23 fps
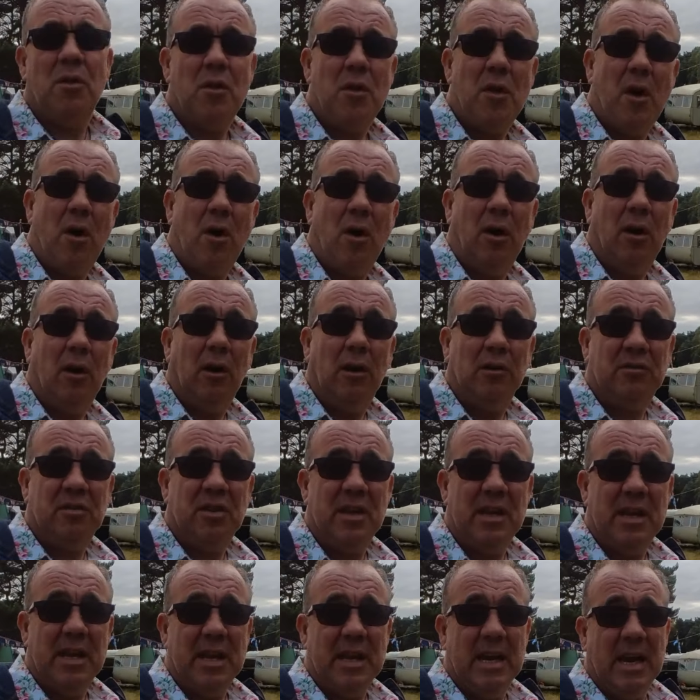of the other highlights
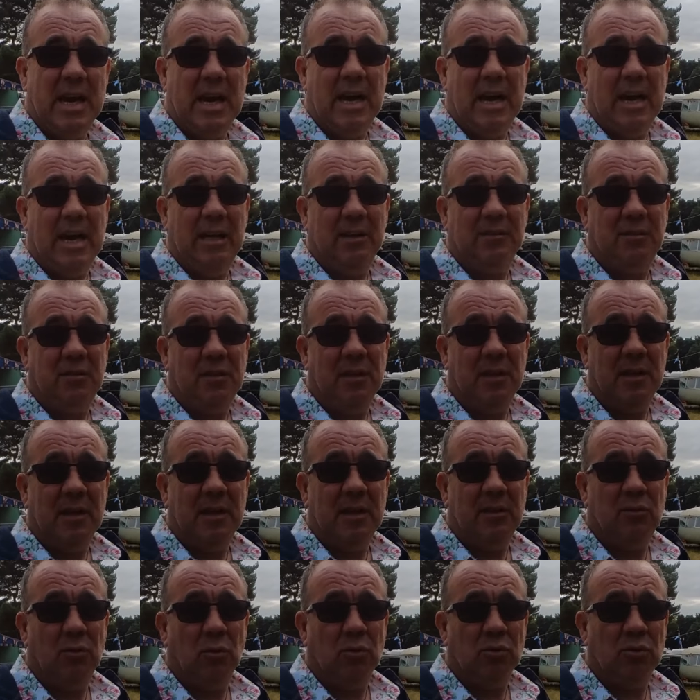here at
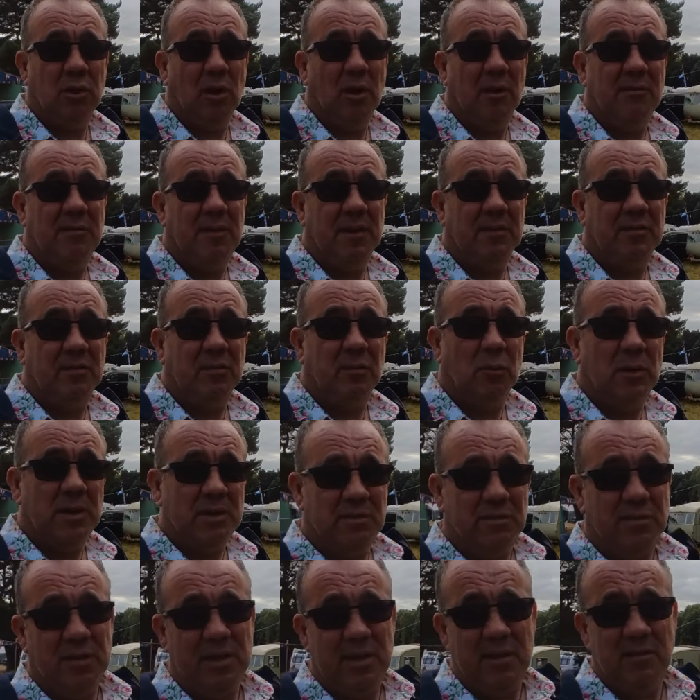the Torchlight Festival
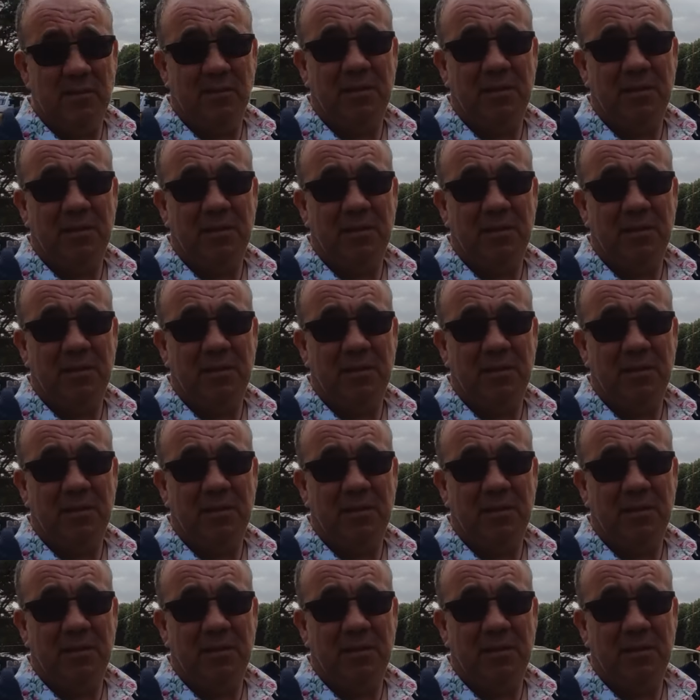is the